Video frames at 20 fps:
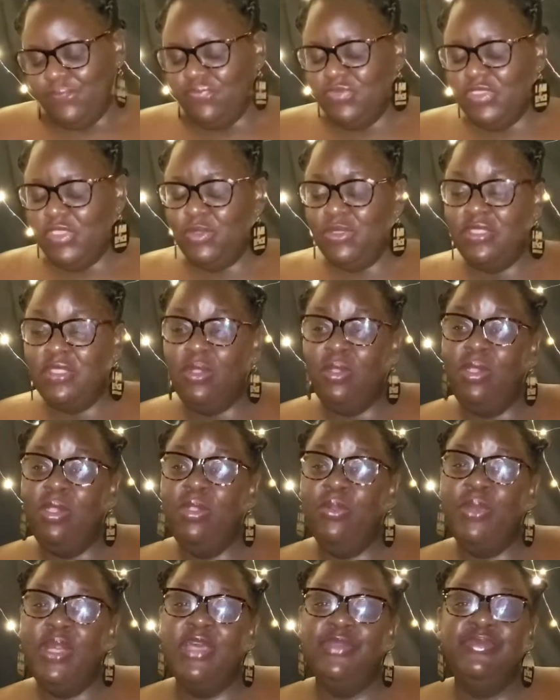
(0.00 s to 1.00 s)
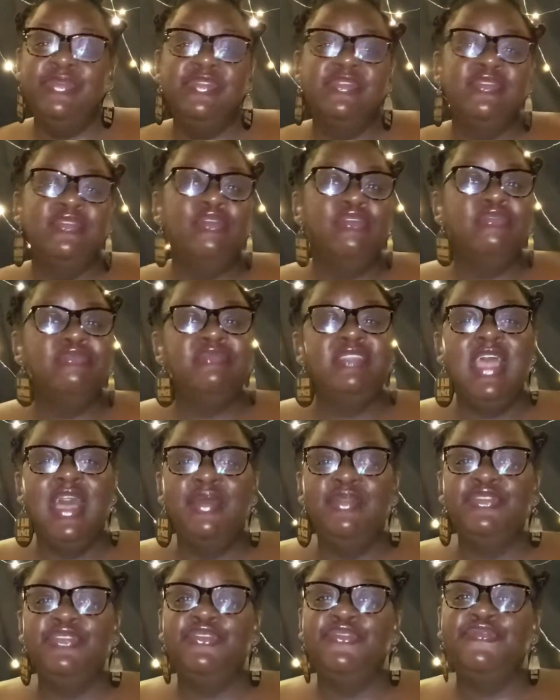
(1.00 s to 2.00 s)
That when the whole world was locked
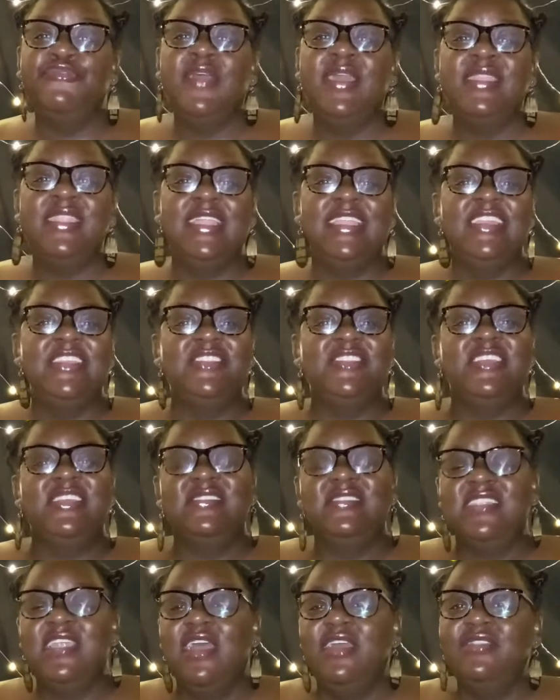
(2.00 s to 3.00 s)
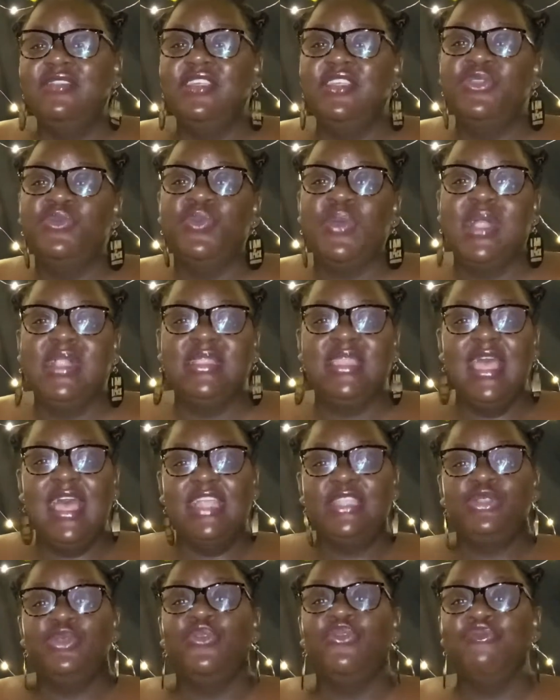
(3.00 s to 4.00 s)
down, you finally chased down this wild heart
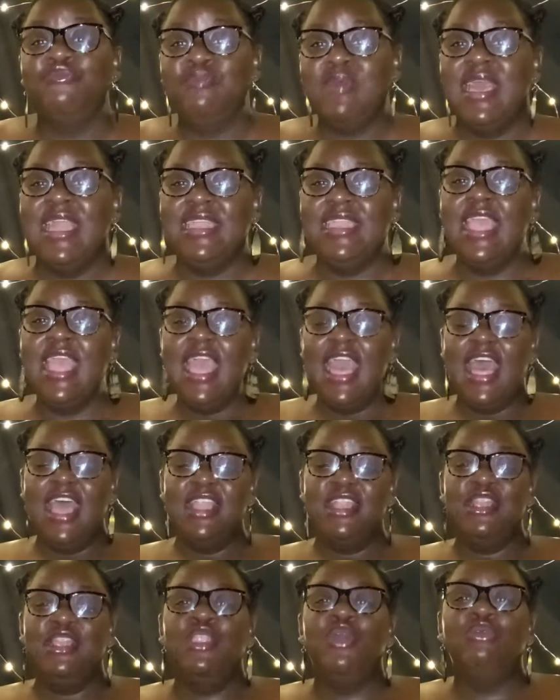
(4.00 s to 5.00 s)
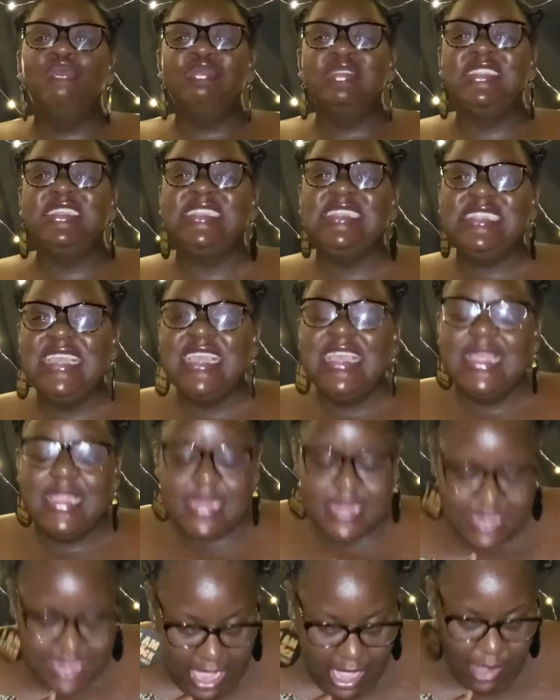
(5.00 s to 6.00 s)
of mine and locked it
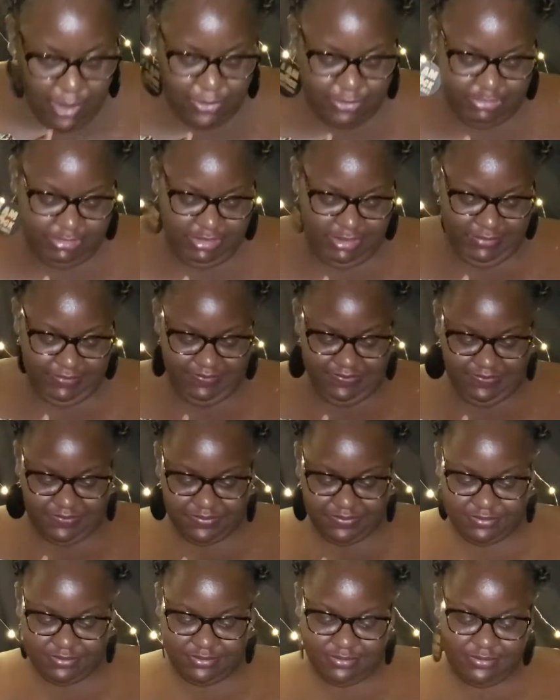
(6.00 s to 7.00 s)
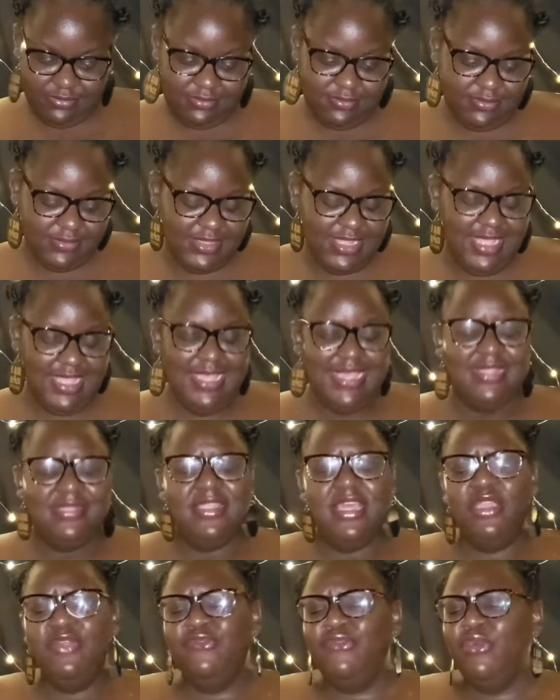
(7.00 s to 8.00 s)
down.
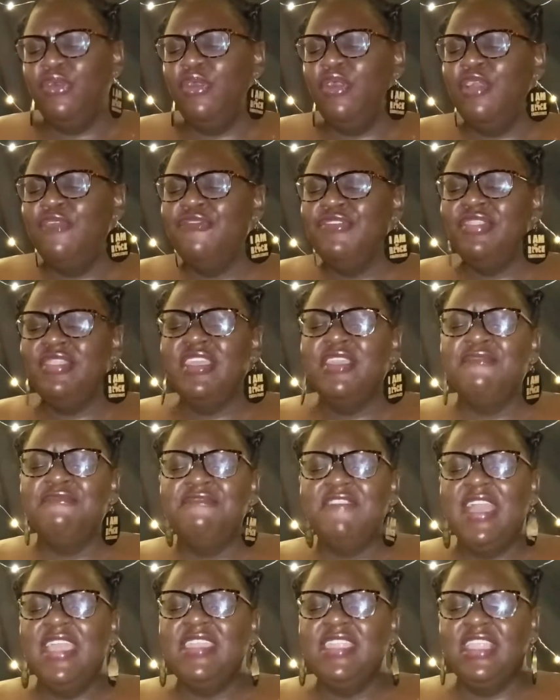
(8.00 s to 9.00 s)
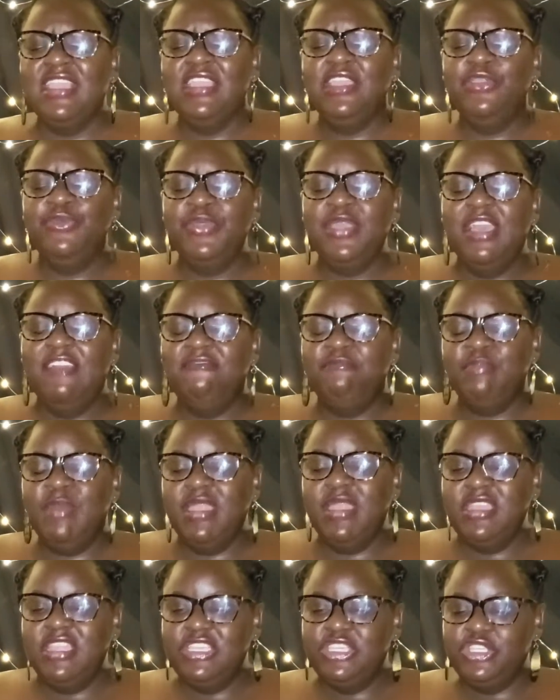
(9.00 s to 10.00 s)
That of everything, finally we have
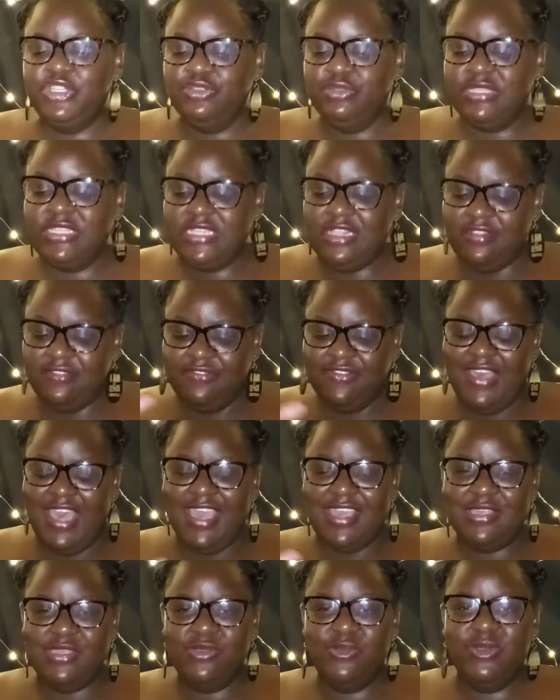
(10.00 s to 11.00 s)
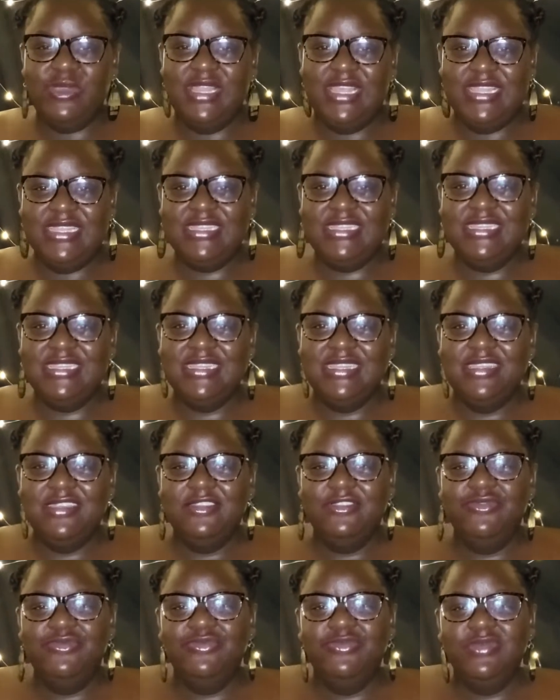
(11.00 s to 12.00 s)
managed to self-isolate
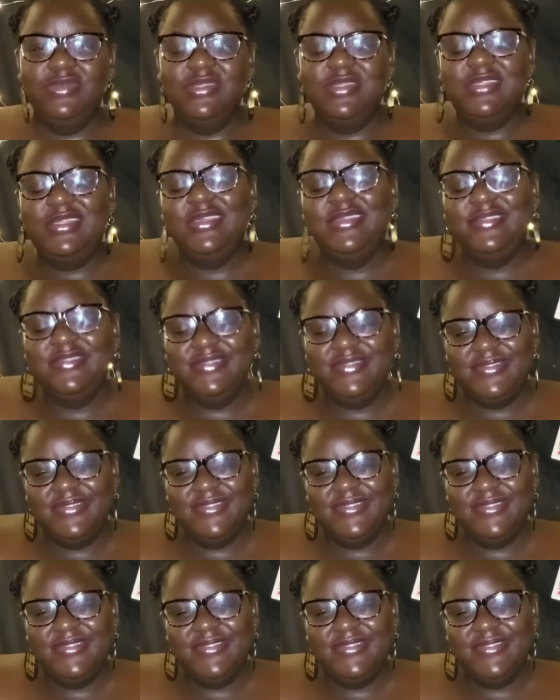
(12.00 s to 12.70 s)
with love.